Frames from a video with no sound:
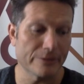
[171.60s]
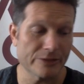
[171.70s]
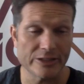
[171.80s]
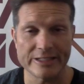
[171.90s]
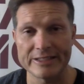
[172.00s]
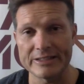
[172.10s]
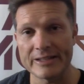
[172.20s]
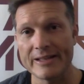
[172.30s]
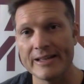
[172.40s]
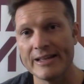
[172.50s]
she
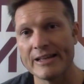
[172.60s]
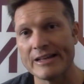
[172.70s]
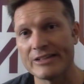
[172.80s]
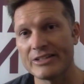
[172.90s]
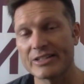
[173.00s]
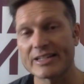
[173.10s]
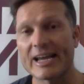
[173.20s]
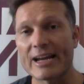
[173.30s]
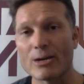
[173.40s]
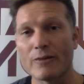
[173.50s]

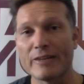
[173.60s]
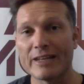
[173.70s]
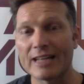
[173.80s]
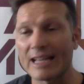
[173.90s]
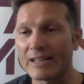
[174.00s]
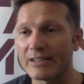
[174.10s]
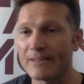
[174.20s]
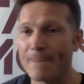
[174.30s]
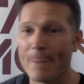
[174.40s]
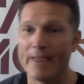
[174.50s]
started off in
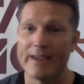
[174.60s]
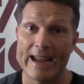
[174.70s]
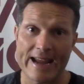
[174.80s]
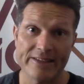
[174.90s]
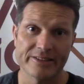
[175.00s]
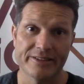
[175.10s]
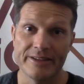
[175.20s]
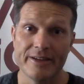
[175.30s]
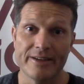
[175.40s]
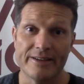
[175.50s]
London as
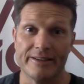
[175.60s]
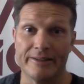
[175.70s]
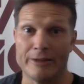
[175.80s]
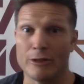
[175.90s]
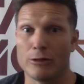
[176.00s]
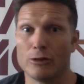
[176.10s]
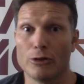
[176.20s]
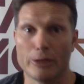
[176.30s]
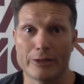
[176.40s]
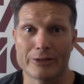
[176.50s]
a
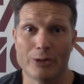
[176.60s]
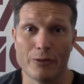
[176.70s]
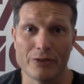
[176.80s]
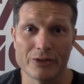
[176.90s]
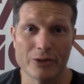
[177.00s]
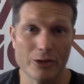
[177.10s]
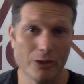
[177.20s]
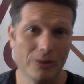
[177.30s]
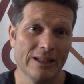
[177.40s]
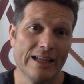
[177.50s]
clerk, as an office
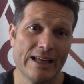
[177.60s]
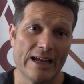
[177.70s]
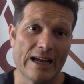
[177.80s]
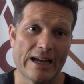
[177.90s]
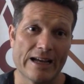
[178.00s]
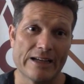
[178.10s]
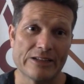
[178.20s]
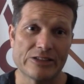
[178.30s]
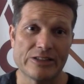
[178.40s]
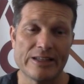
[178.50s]
girl.
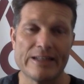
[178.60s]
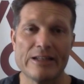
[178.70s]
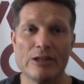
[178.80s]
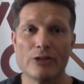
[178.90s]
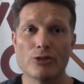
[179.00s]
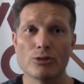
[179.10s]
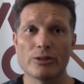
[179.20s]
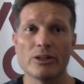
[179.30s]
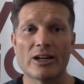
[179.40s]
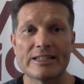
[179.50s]
She then
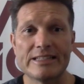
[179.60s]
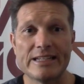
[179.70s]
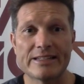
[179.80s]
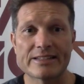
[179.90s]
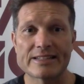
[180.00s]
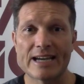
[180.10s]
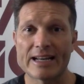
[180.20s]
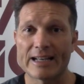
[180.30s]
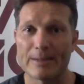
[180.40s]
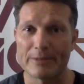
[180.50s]
took the idea to
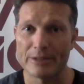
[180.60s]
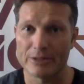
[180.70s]
start a company